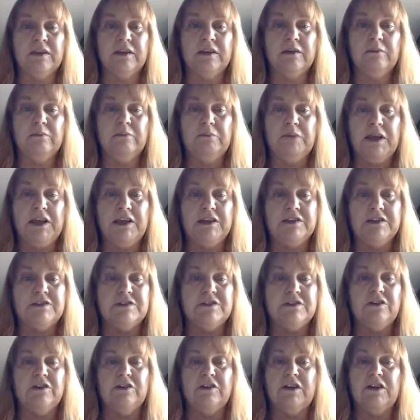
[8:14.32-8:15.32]

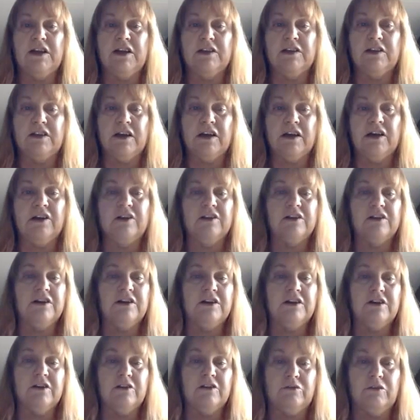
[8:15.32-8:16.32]
basil and
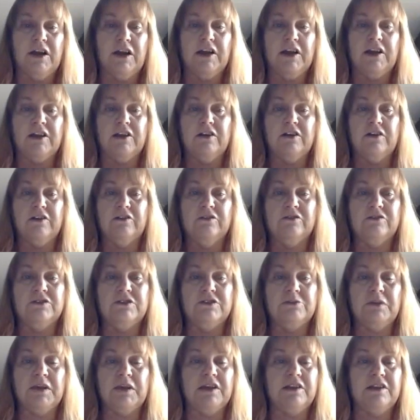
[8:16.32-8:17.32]
garlic, oregano
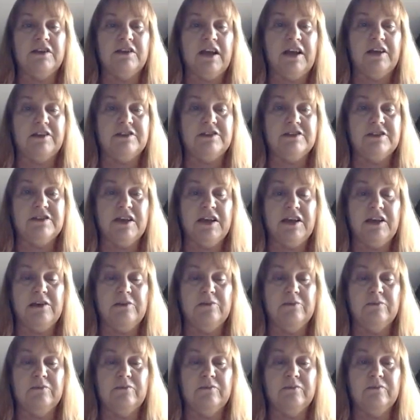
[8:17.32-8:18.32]
to make that
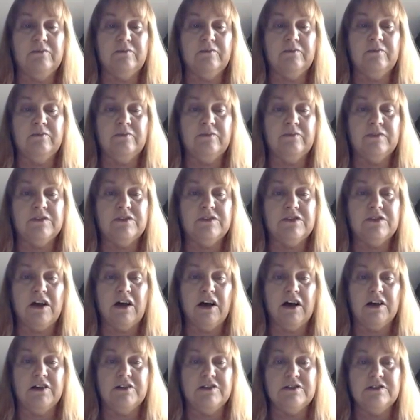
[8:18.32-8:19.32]
same
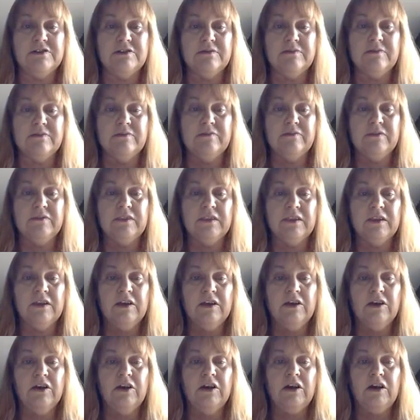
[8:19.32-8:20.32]
sauce.
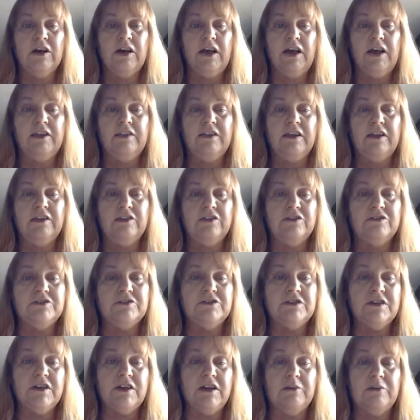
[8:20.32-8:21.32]
And then there's
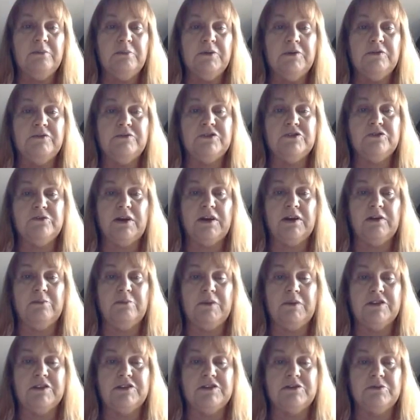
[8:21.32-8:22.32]
a cup of shredded
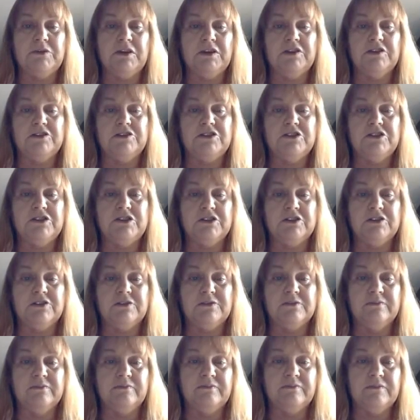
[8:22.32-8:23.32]
mozzarella
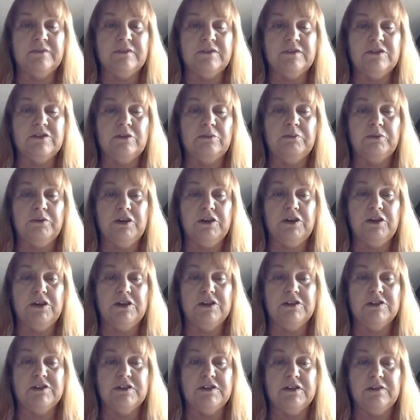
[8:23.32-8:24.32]
cheese. So pretty
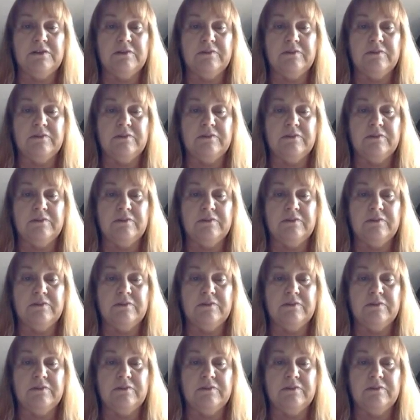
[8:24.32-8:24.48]
easy.